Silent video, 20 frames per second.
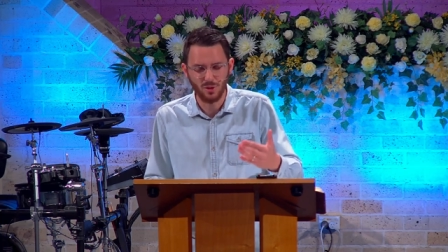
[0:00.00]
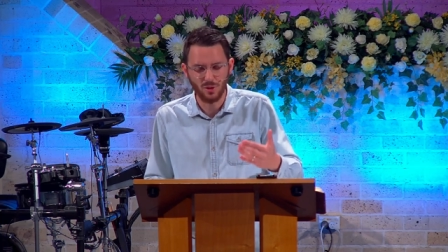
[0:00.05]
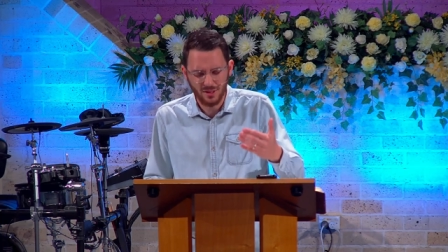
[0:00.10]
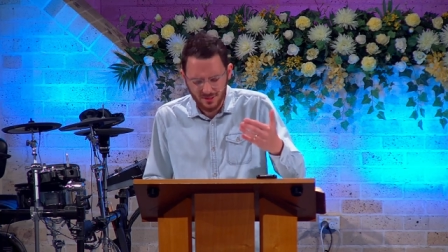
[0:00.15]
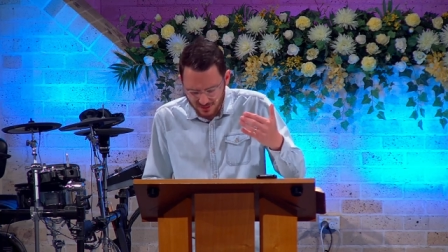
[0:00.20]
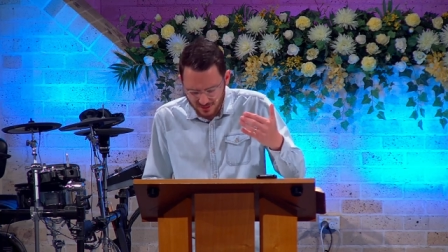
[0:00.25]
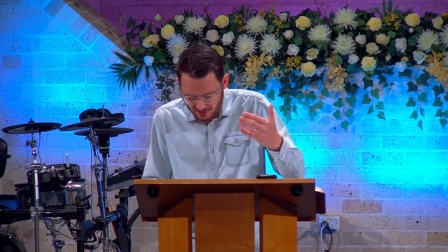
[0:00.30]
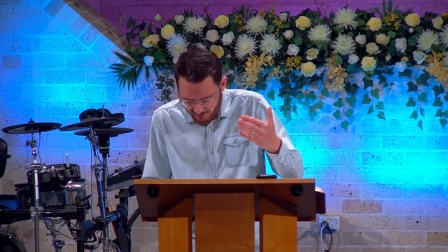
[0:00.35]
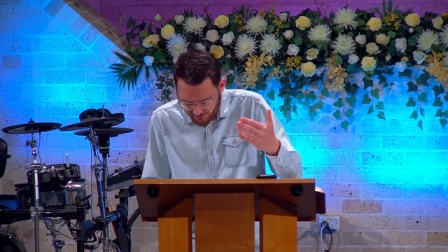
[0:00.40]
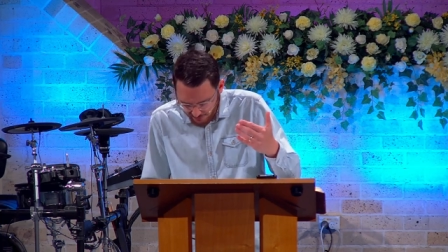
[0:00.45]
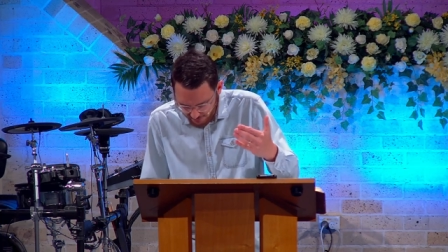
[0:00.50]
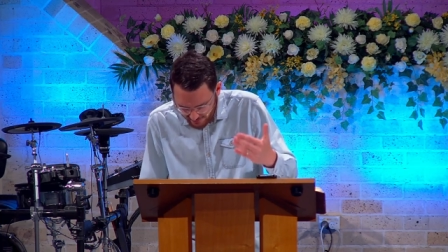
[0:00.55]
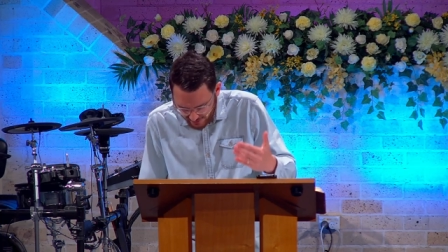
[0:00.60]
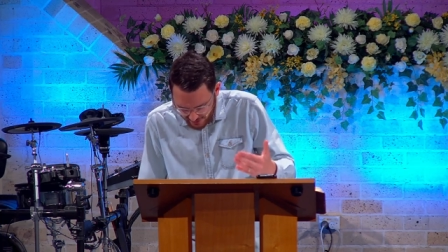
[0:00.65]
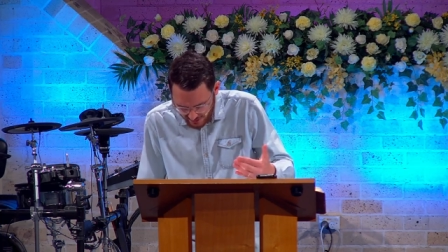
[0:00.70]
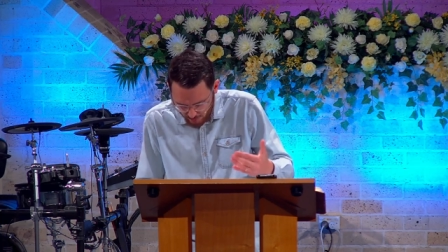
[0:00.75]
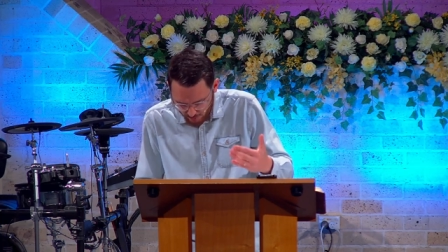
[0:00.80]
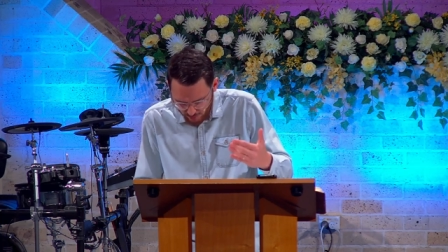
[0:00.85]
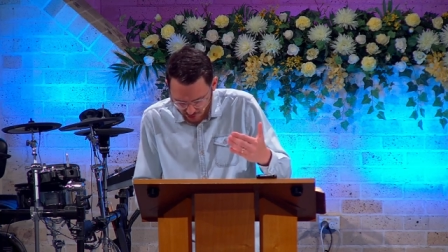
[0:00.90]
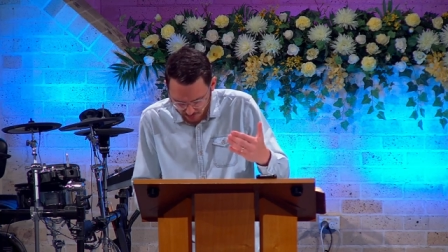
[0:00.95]
What is the
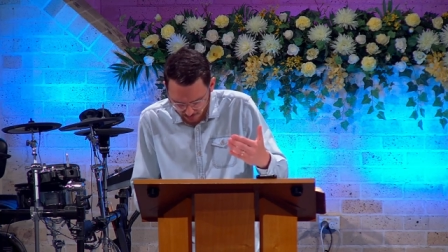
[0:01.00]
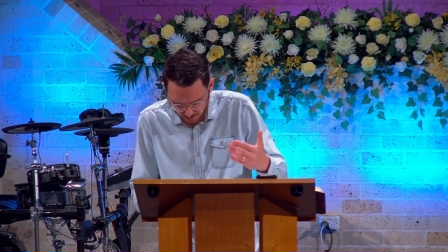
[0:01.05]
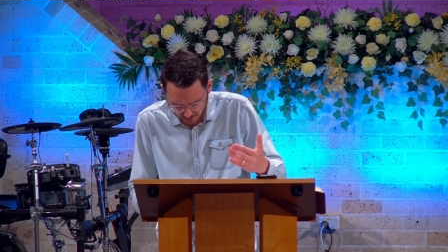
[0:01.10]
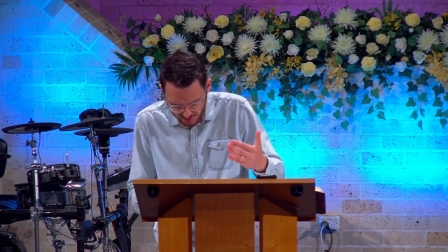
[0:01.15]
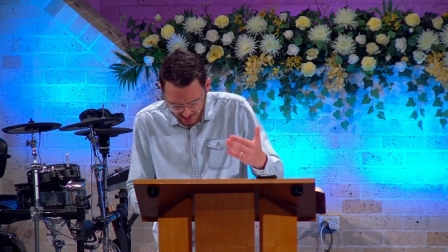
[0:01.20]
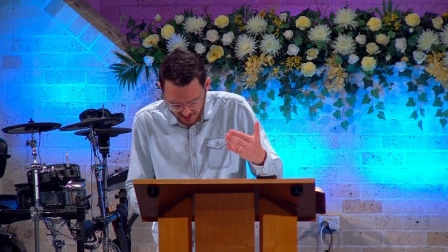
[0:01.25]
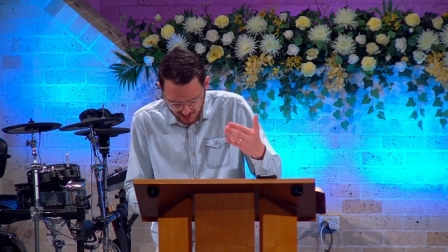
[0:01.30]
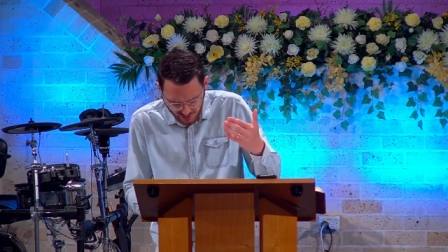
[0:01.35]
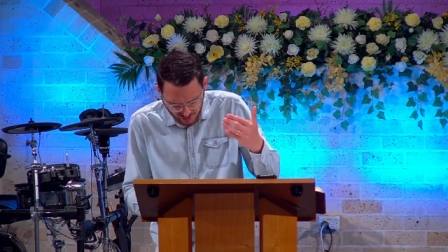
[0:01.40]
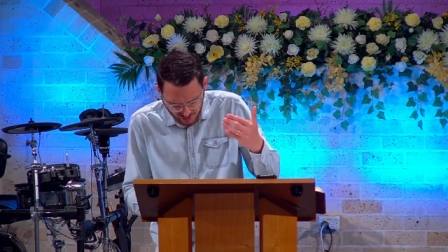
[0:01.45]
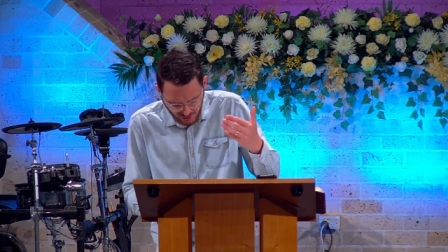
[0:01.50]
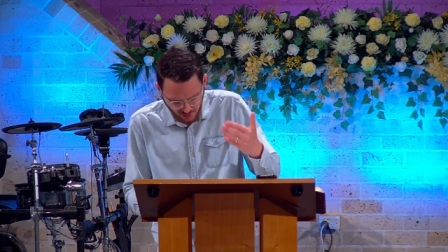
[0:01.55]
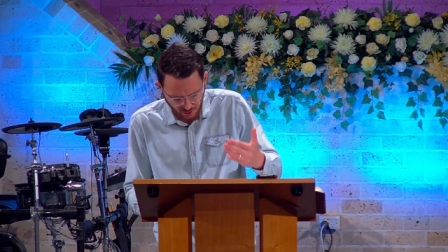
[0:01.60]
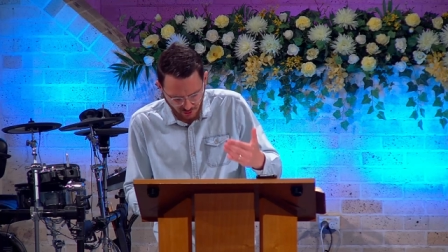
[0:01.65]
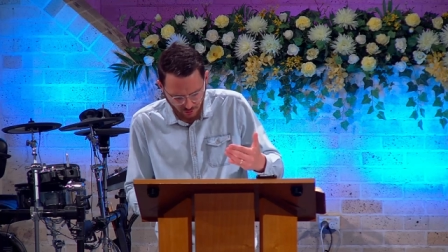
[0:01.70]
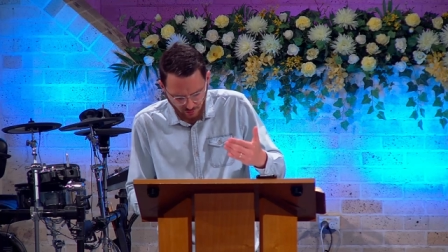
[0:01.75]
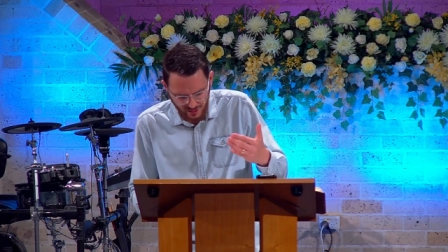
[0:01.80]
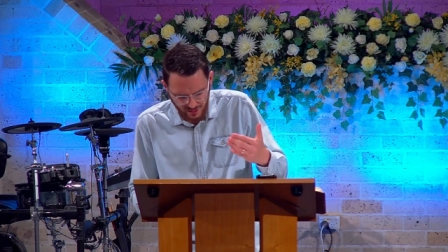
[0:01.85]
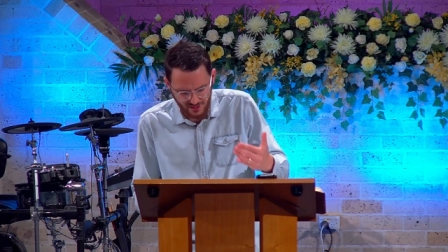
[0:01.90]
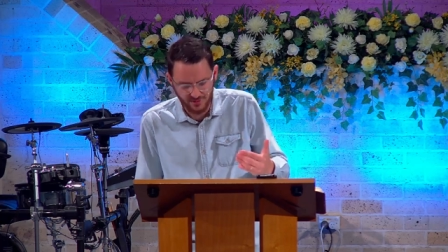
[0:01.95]
fitting response to
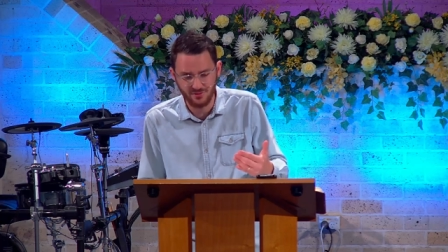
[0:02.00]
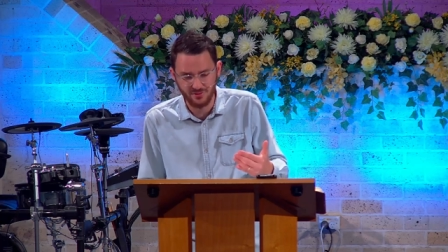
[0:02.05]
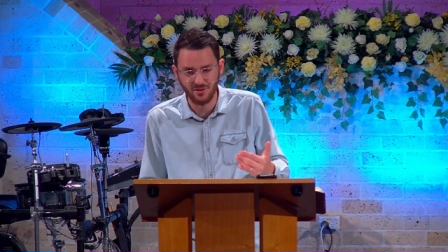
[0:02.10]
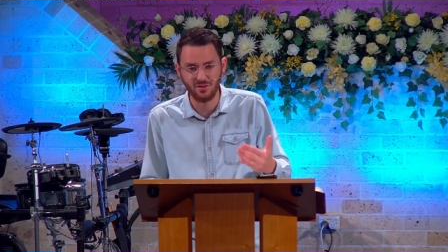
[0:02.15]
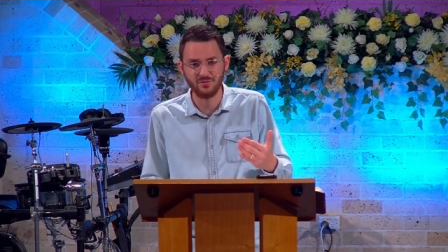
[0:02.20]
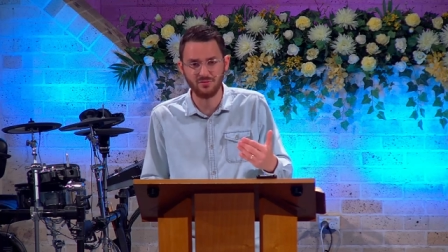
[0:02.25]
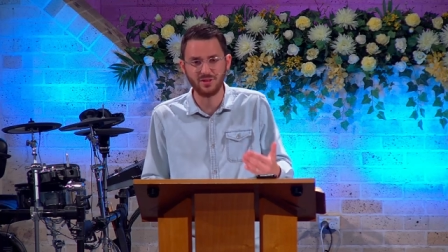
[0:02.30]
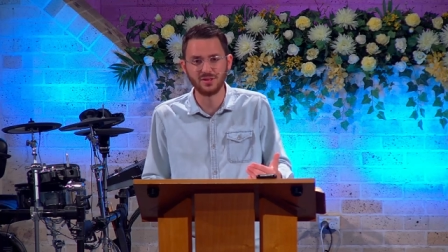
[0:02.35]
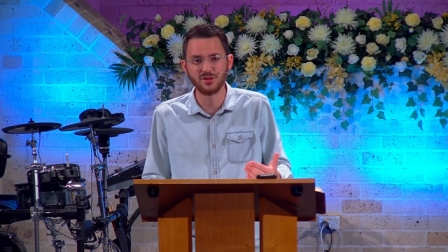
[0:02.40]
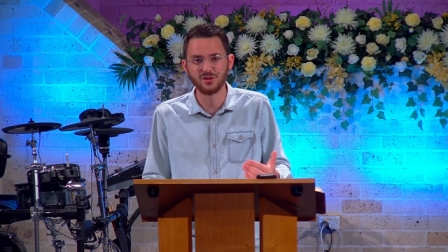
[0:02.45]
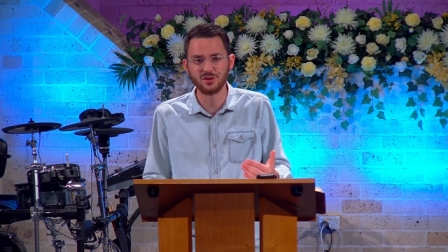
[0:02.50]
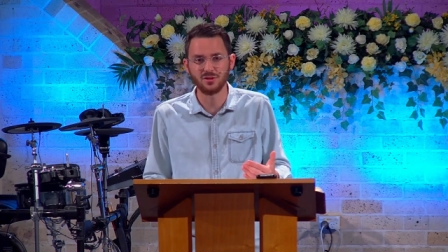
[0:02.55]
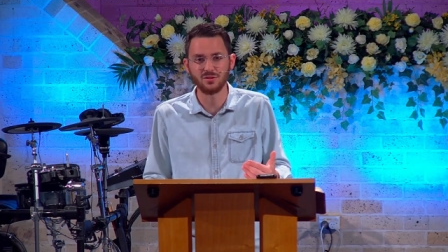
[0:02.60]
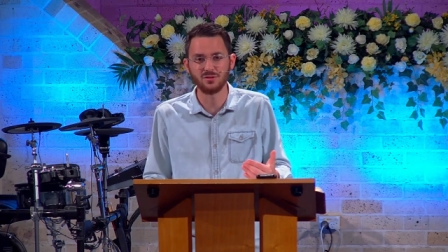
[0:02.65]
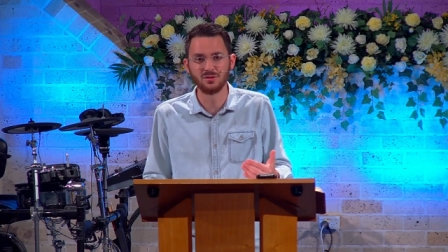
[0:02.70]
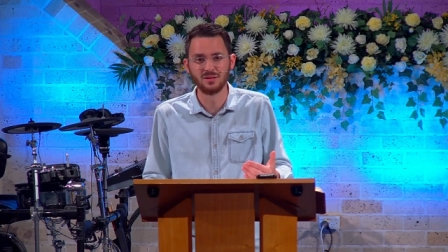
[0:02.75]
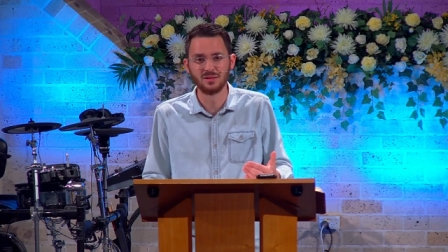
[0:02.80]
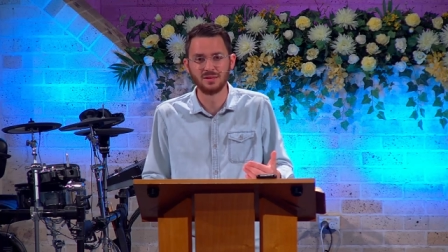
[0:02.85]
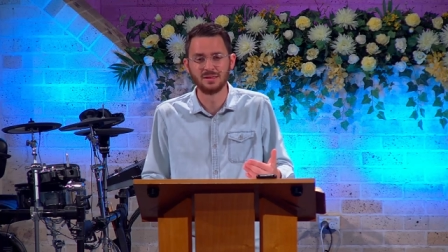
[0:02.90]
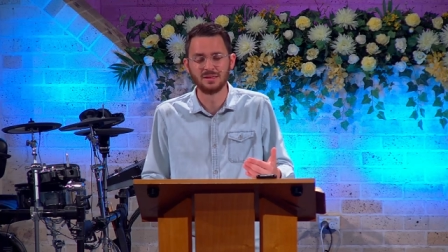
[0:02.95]
so great a
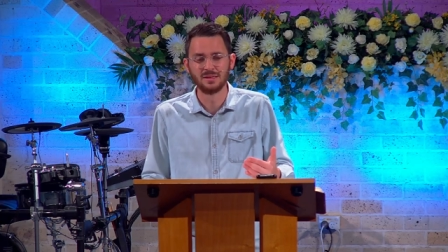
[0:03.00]
salvation?